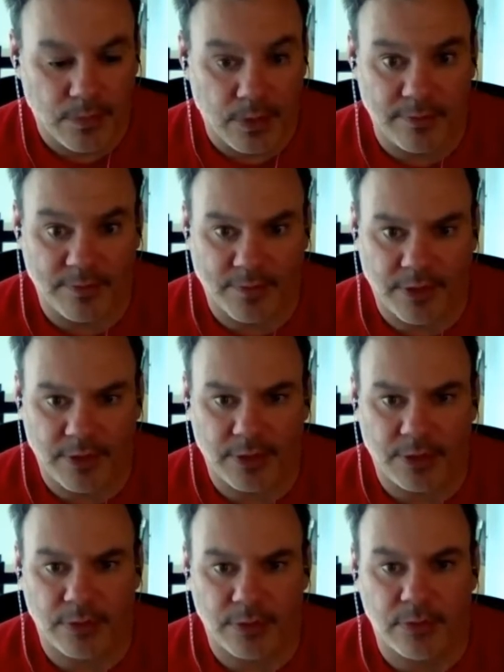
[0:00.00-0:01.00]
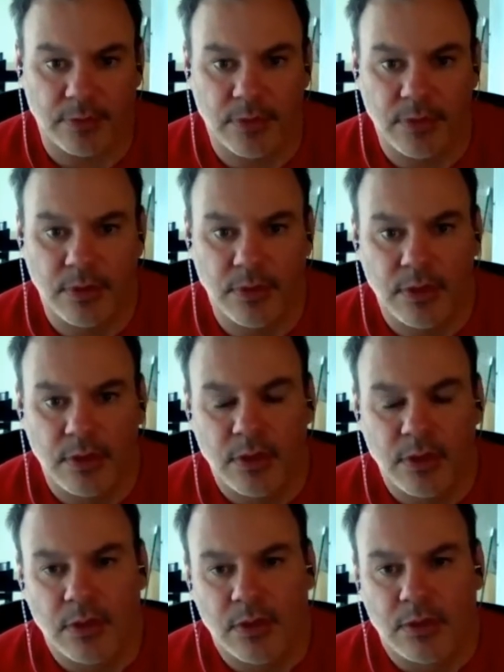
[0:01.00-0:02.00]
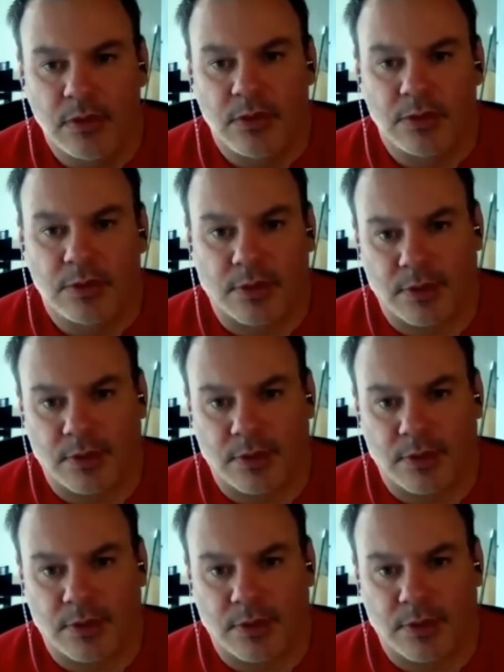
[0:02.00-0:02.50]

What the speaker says: inviting you to